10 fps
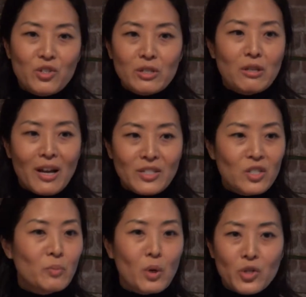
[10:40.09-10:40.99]
He just
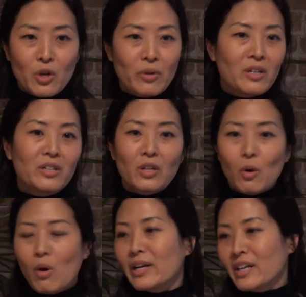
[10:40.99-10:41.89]
lost his mojo. He couldn't
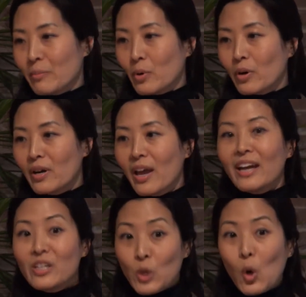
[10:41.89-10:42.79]
go on anymore.
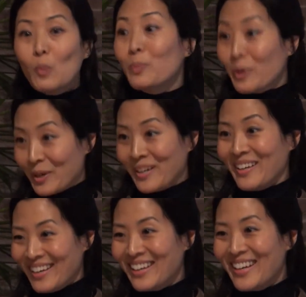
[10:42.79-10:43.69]
And his whole book.